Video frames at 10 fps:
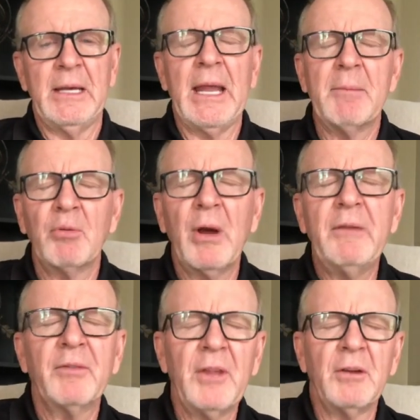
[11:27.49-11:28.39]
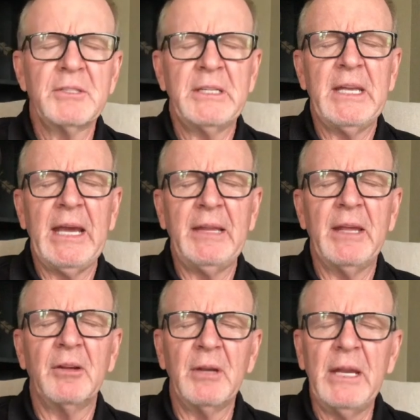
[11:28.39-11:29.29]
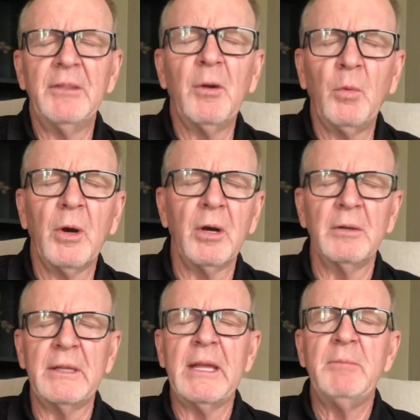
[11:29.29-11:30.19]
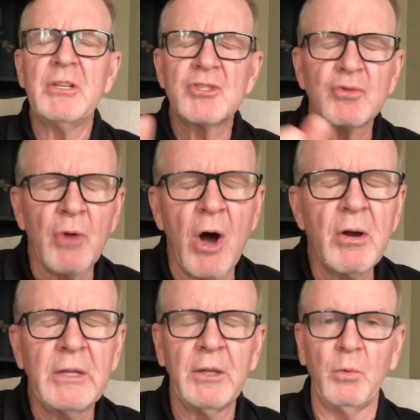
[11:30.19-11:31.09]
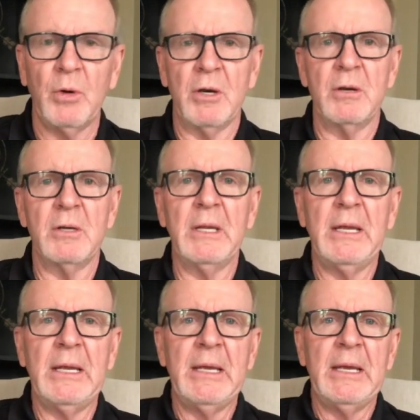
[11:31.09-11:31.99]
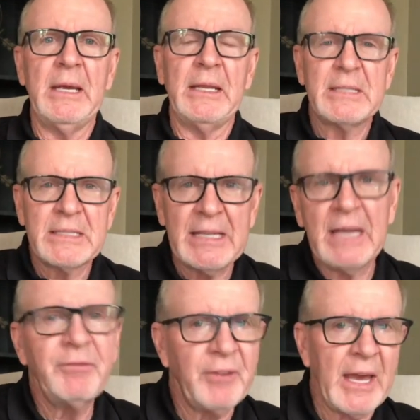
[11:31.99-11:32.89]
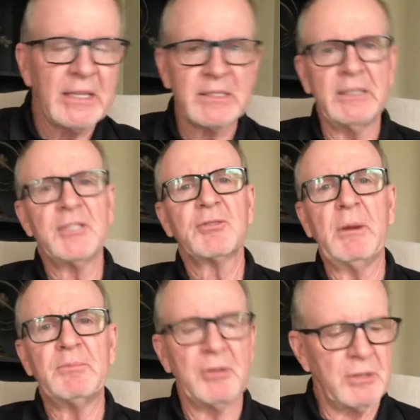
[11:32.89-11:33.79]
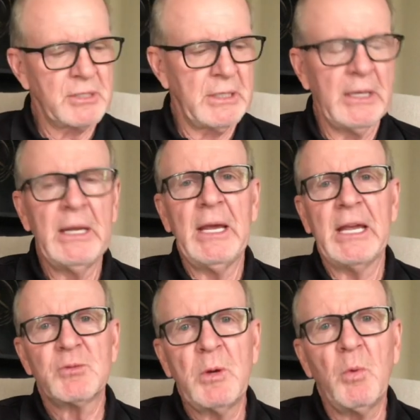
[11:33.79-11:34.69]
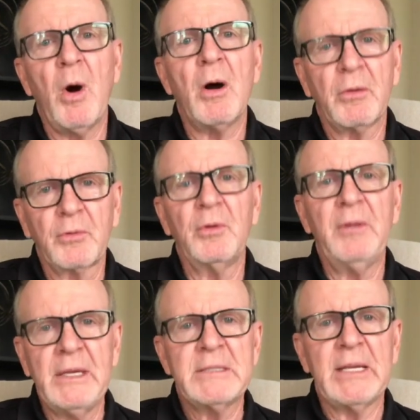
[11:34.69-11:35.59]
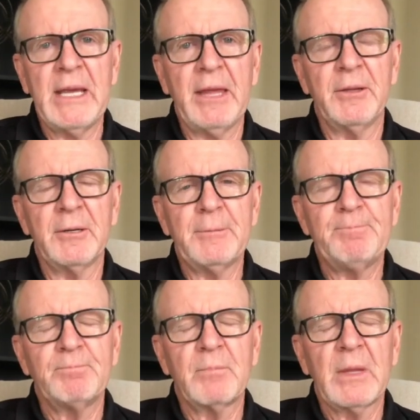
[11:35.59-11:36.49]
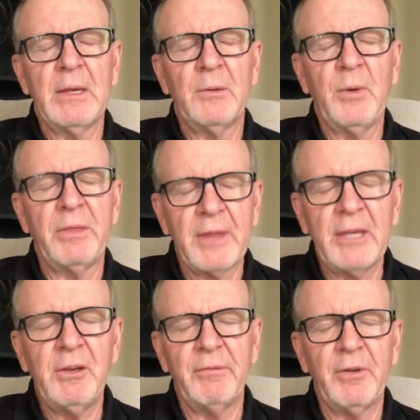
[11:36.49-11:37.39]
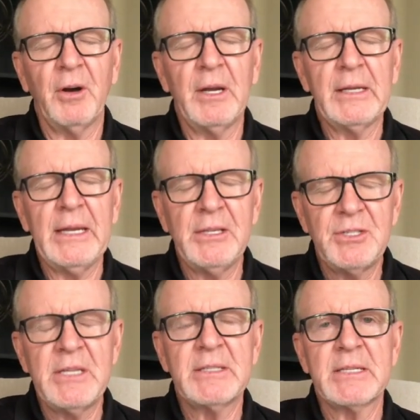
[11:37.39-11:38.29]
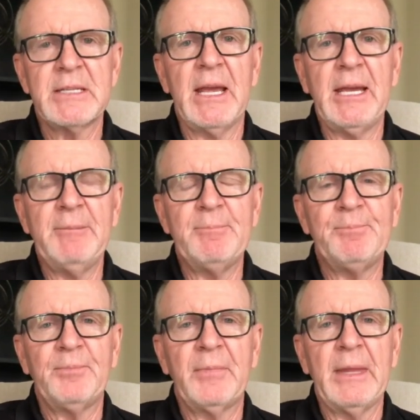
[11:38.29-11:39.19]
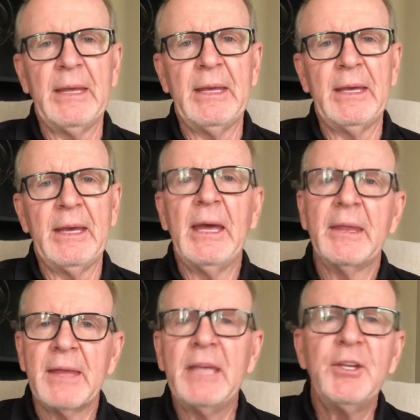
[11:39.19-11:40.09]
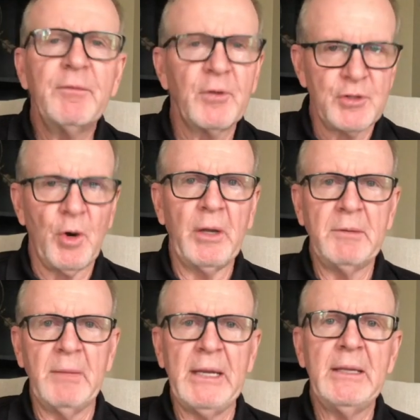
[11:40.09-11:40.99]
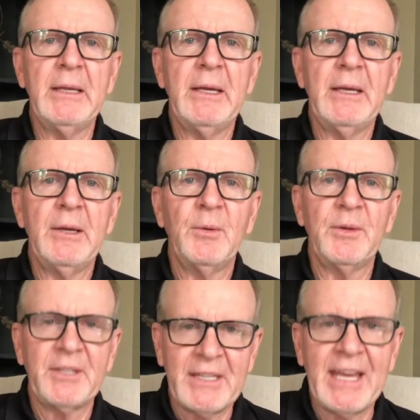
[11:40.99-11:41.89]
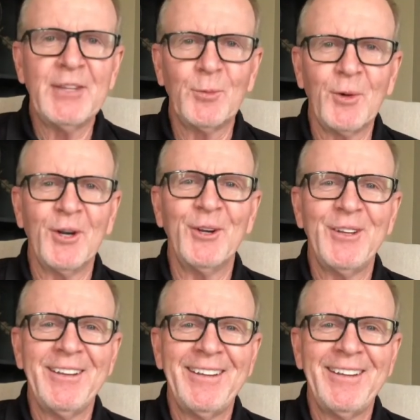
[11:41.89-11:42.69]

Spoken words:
And I pray for those today that are in the Word, that they be strong in the Word and steadfast in the Scriptures as we walk through these together. We thank you for it in Jesus' name. Thank you for joining me with Today in the Word.